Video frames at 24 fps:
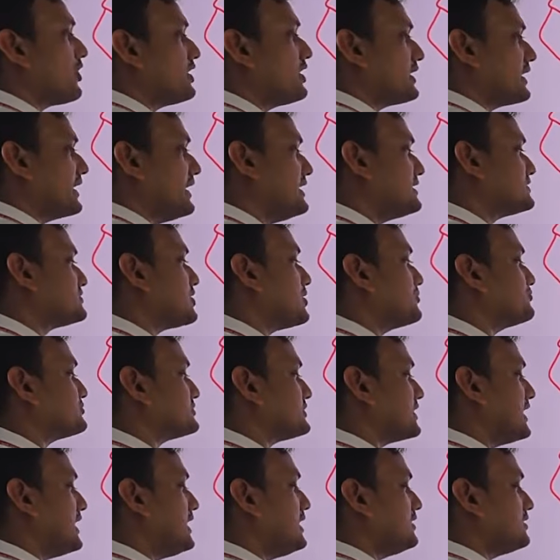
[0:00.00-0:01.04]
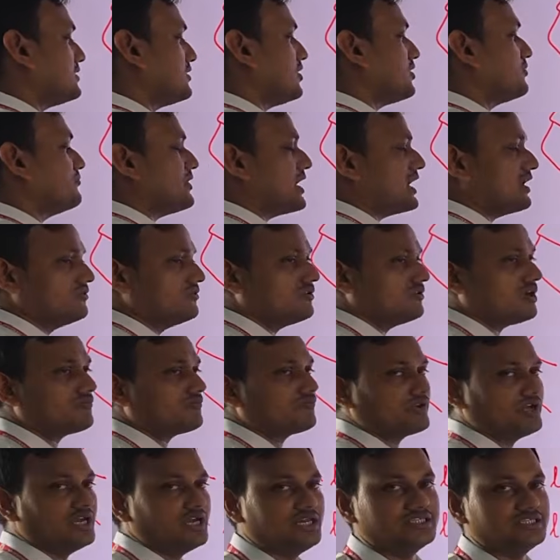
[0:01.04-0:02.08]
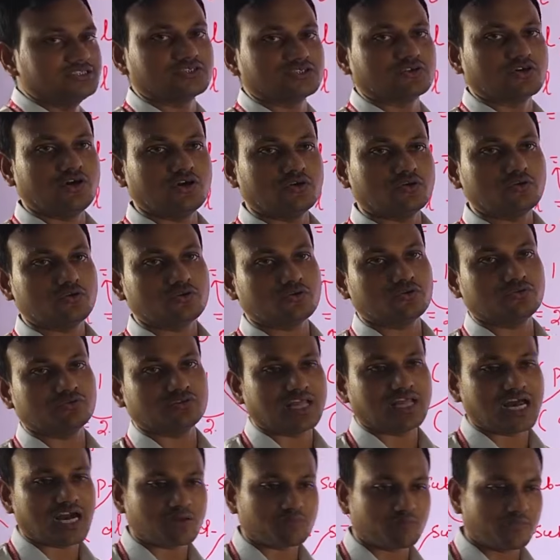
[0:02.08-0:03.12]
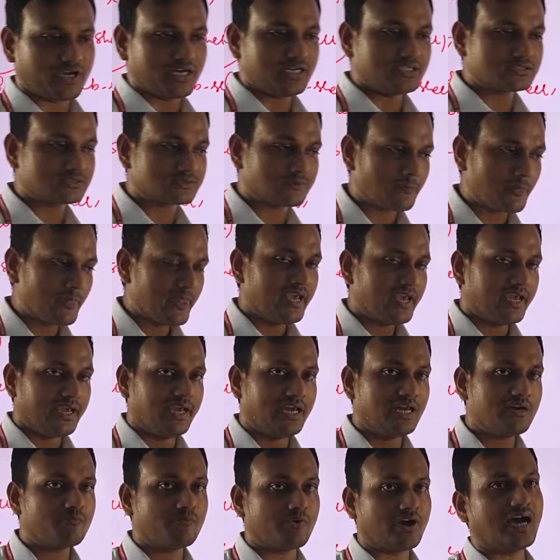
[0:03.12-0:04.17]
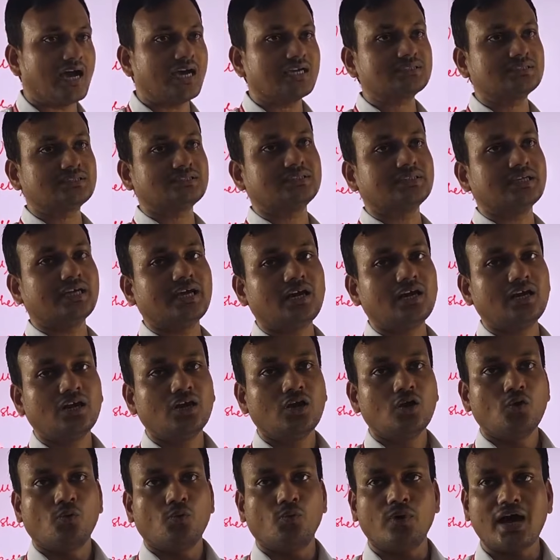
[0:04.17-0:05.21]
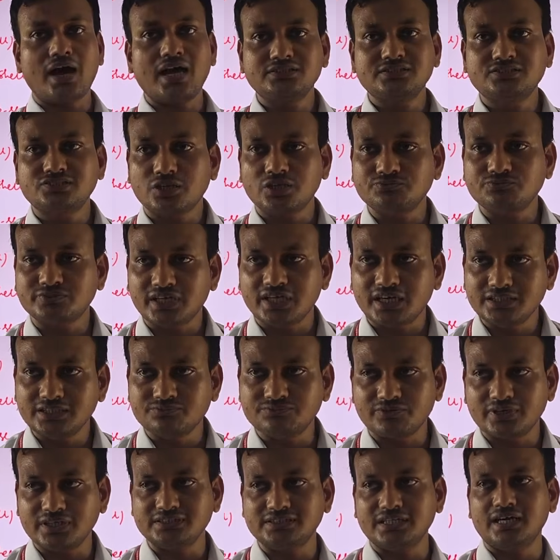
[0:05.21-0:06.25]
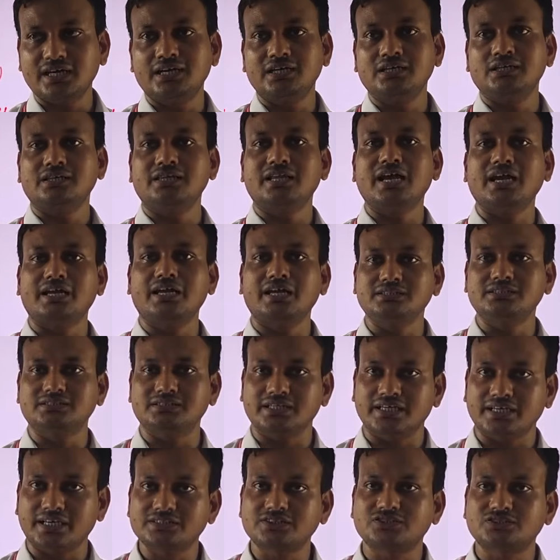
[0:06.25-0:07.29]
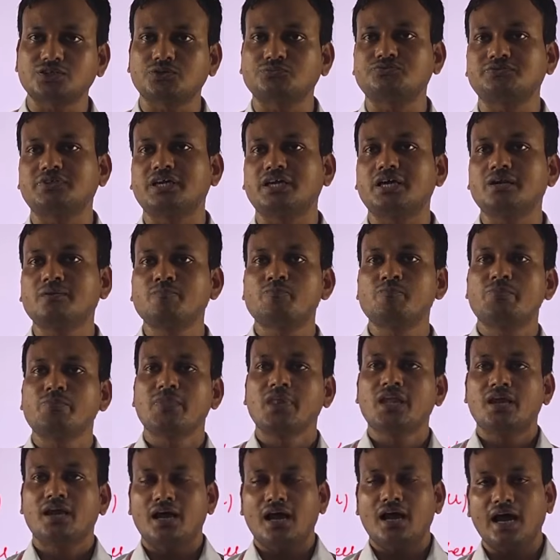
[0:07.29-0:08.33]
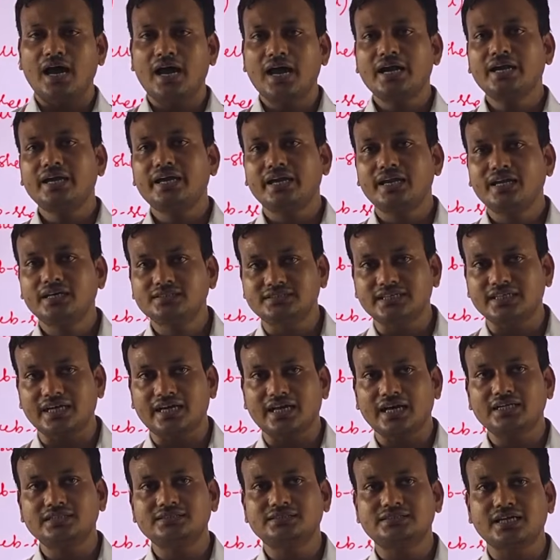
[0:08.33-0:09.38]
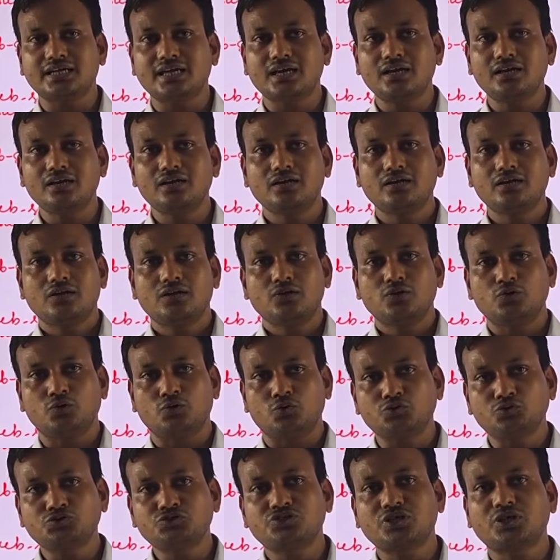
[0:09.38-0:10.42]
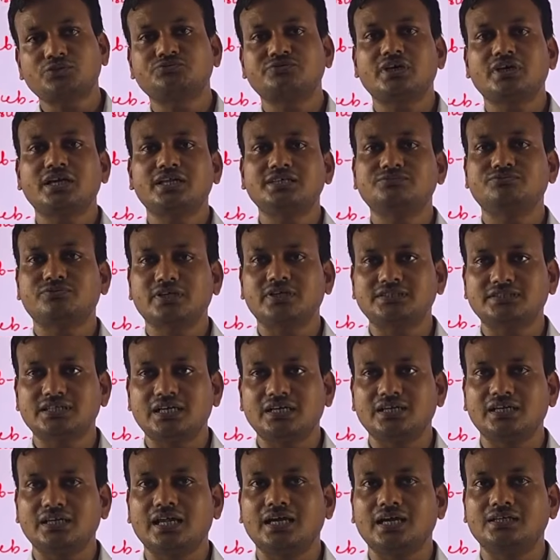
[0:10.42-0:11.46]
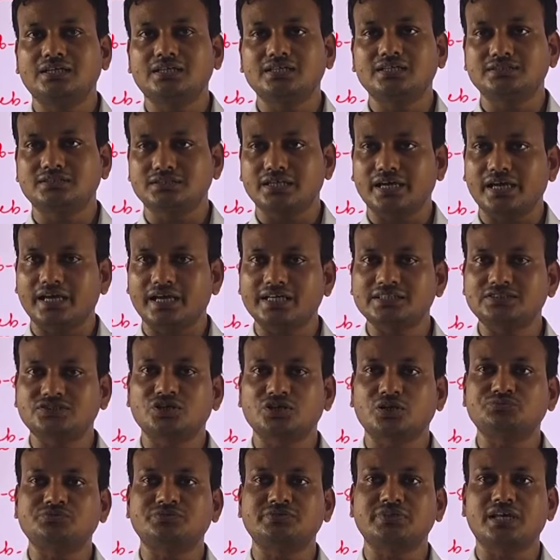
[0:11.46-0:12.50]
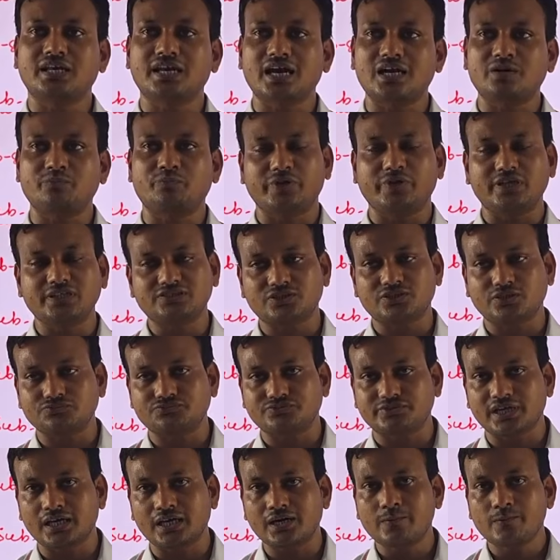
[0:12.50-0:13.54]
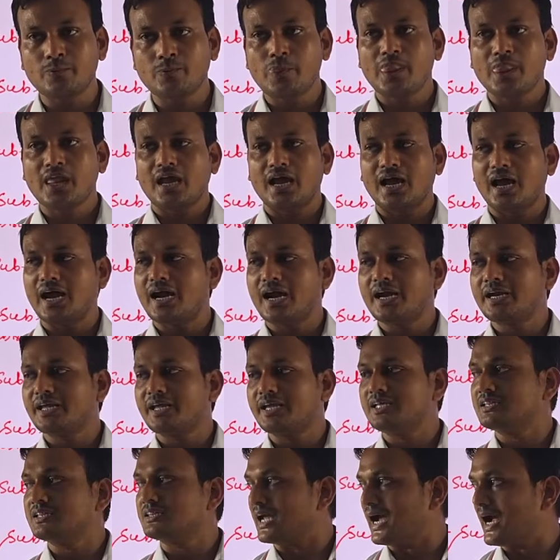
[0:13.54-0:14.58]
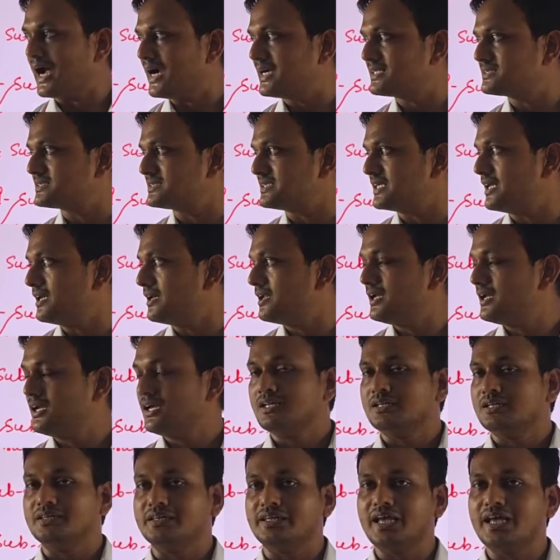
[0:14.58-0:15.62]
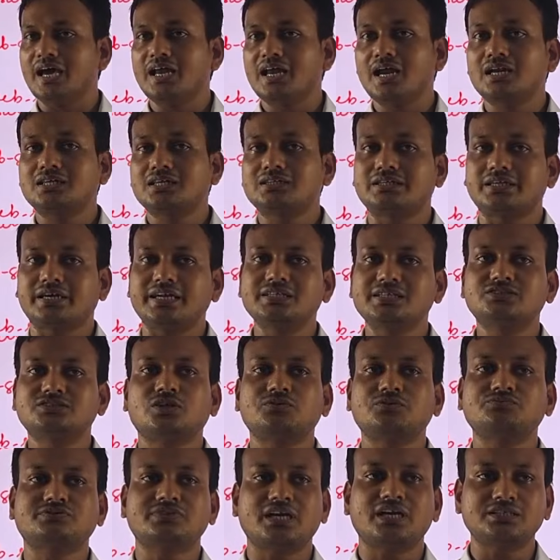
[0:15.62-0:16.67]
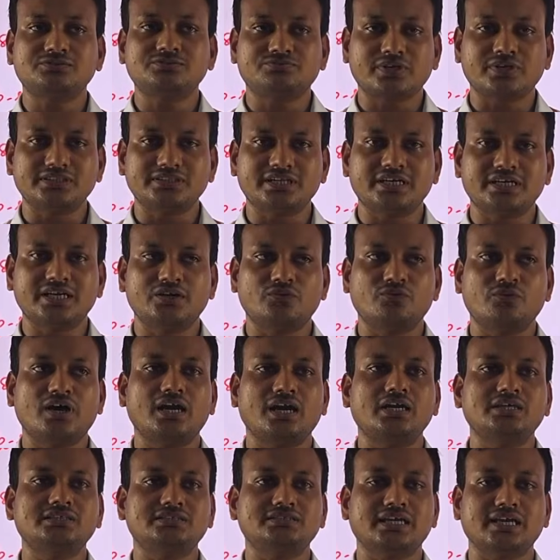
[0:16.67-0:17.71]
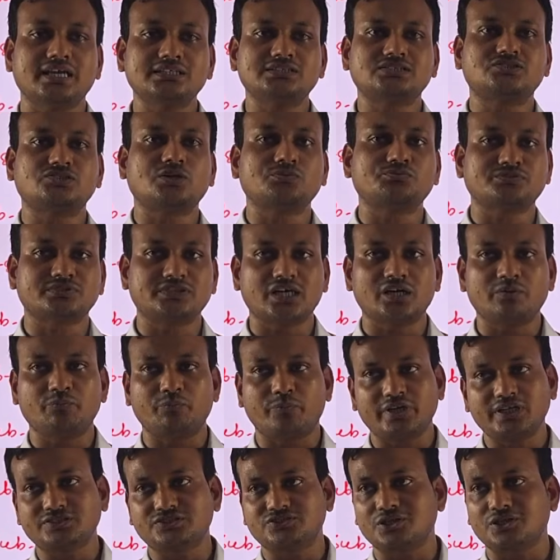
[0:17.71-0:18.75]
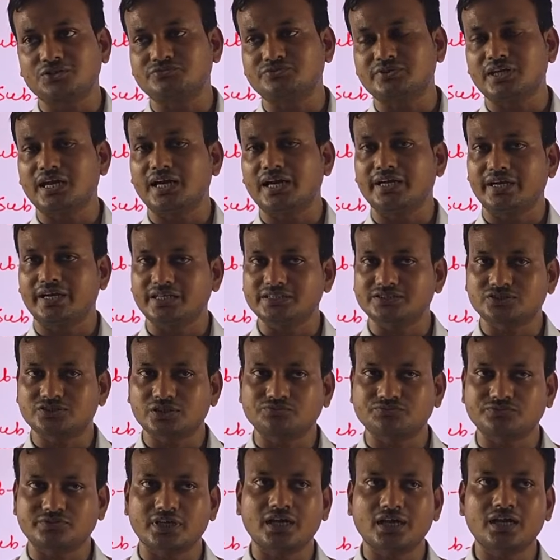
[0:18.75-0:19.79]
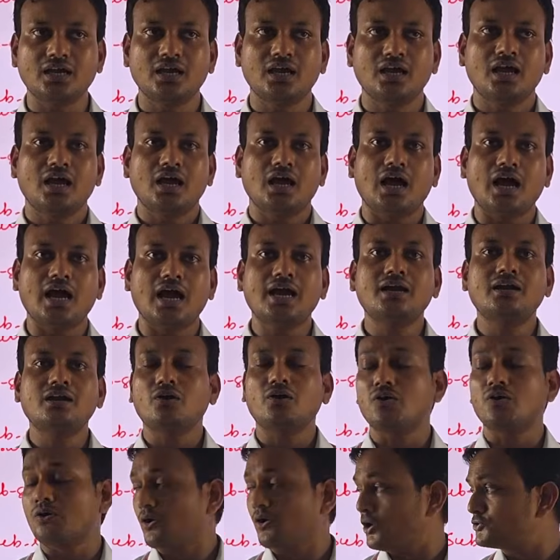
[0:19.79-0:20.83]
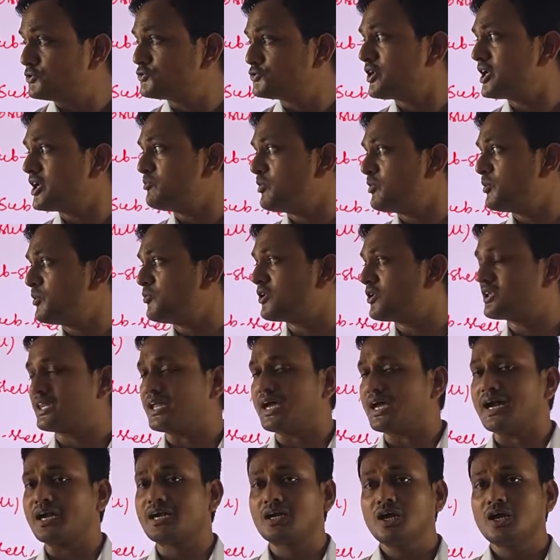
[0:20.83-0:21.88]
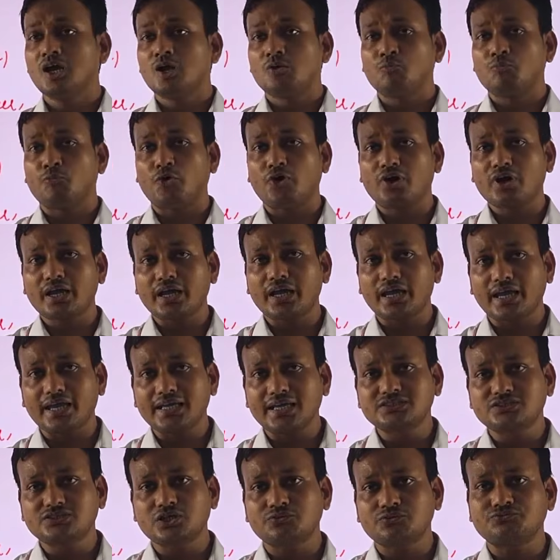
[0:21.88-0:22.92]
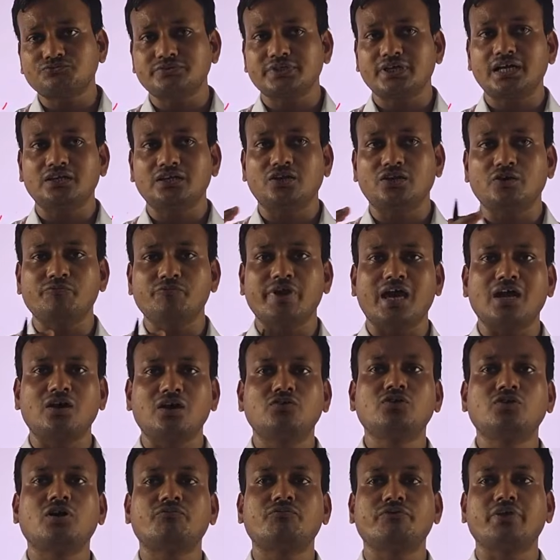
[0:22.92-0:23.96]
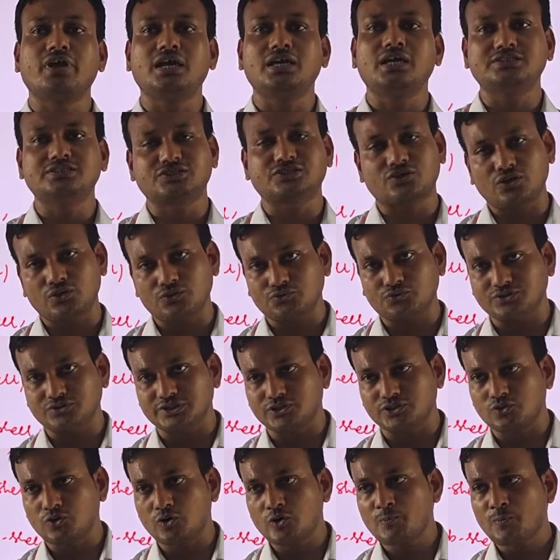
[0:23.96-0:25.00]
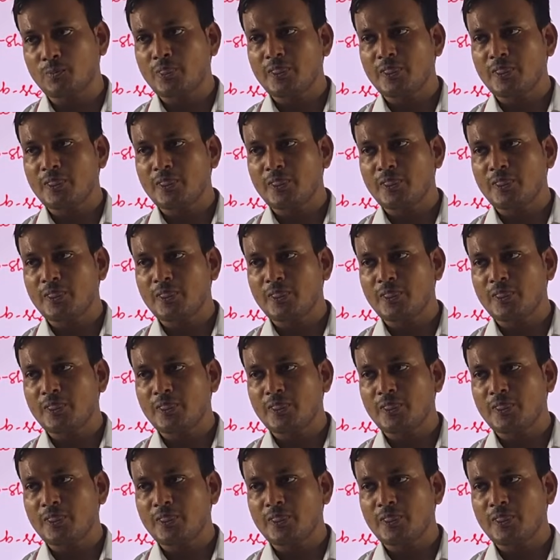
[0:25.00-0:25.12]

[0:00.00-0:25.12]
D subcell the value of L is equal to 2. That means in first cell one subcell is present, that is A subcell, and in second cell two subcell is present, that is A subcell and P subcell, and in third cell there are three subcell is present, one is A subcell, P subcell and D subcell. And also remember that for A subcell the value of L is equal to 0,